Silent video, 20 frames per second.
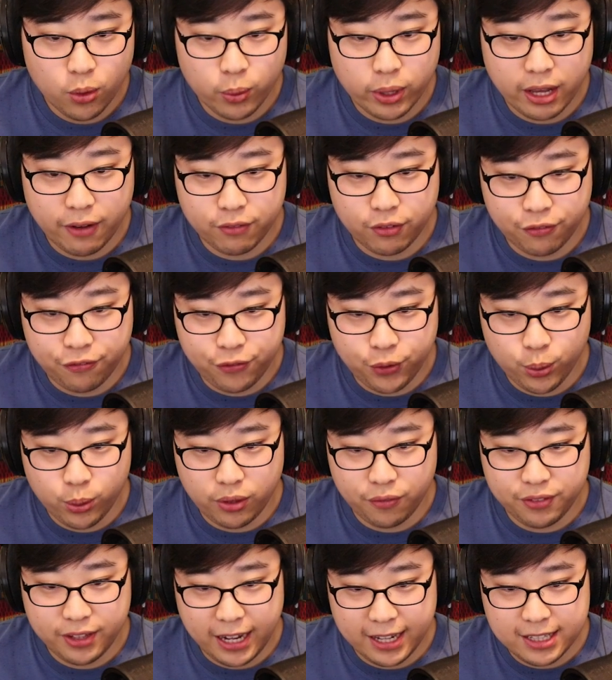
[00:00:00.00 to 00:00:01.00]
we have the fuel
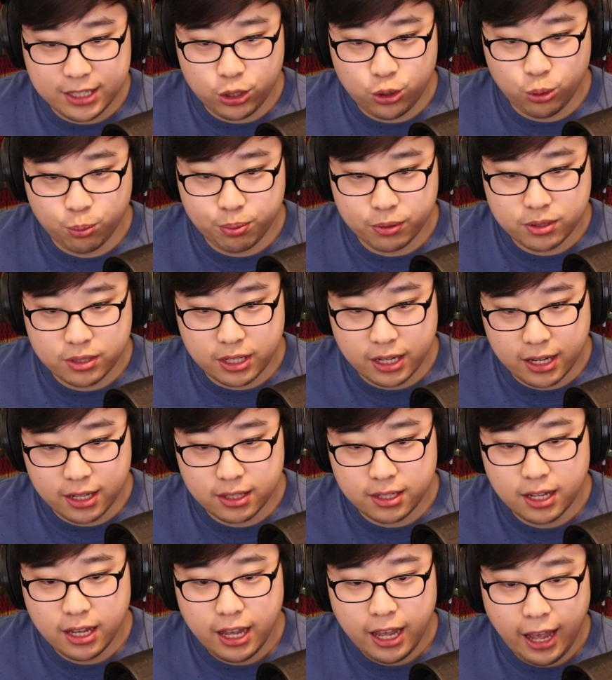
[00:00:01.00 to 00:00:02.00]
of
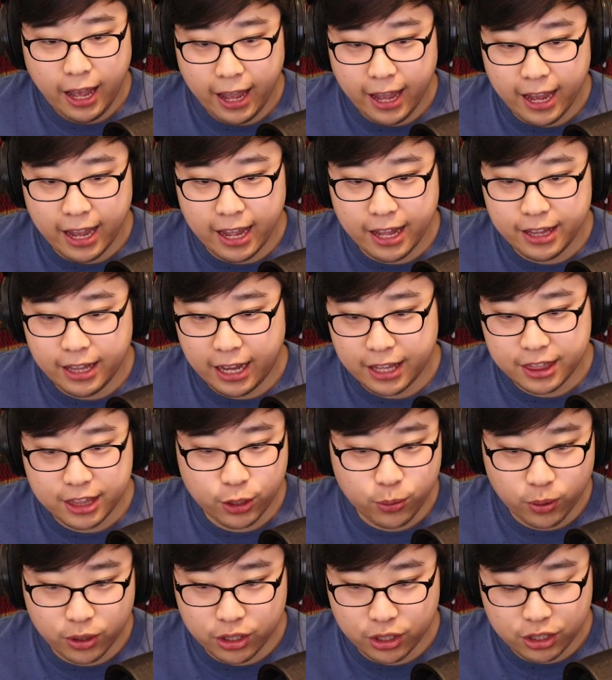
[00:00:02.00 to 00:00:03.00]
92%, and I
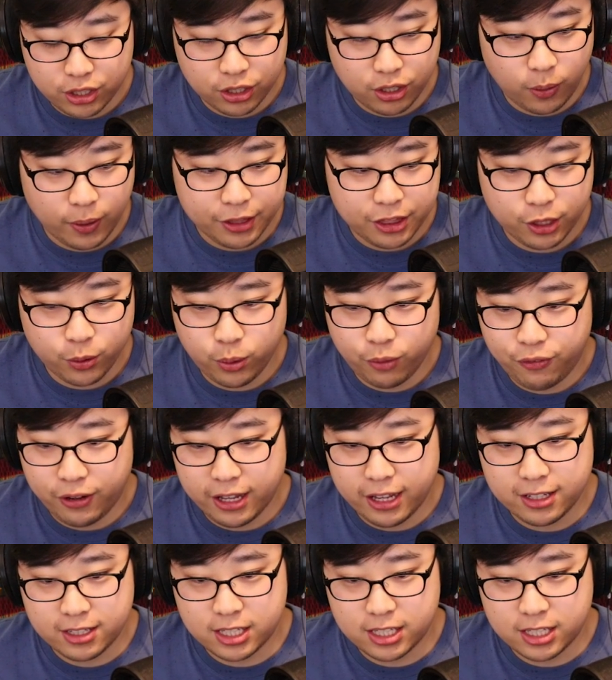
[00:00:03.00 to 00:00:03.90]
think we're good to go. I think if I hit